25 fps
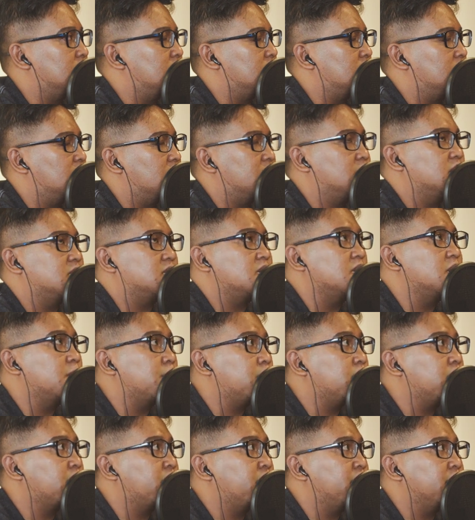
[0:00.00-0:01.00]
uh, like, the
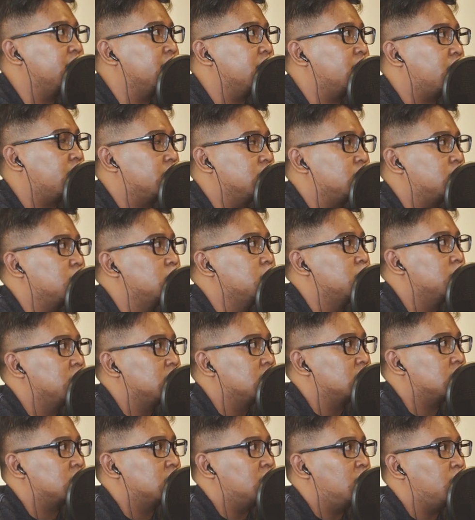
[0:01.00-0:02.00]
Singaporean
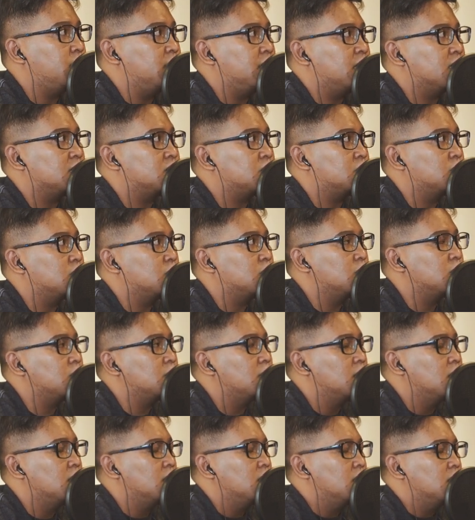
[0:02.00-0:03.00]
consumers, right? We are so...
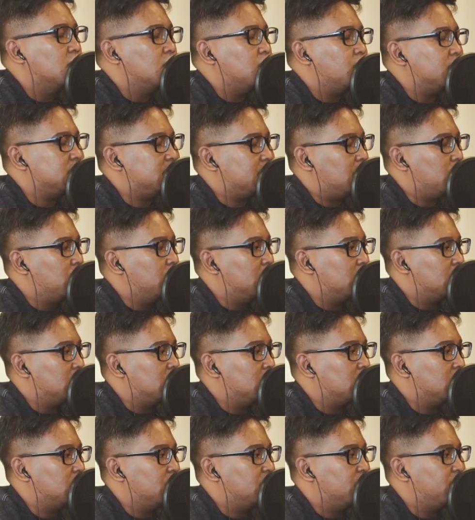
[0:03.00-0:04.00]
What's that word? Huh?
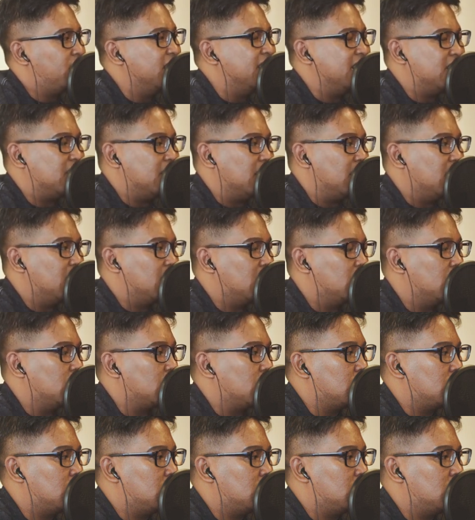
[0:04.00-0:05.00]
Fleeting?
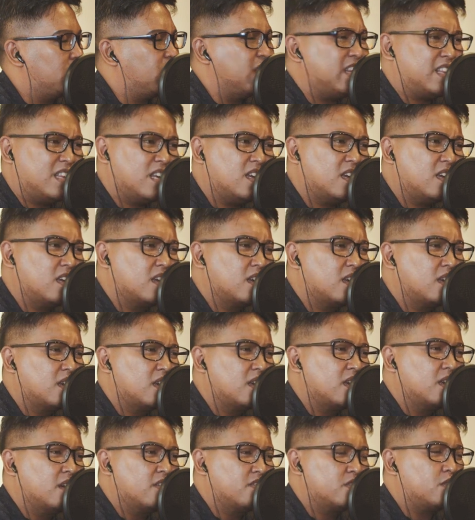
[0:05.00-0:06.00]
No. Fleeting? Yeah.
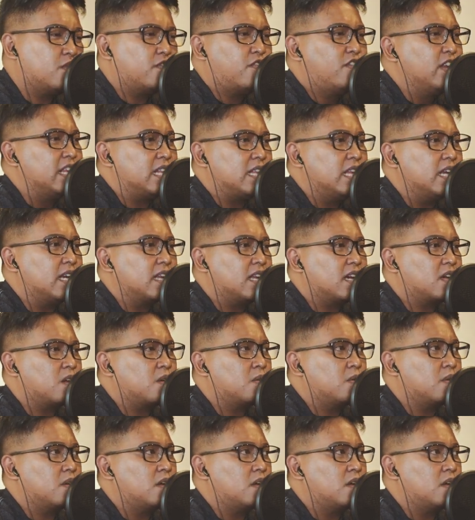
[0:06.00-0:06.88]
So fleeting. Like,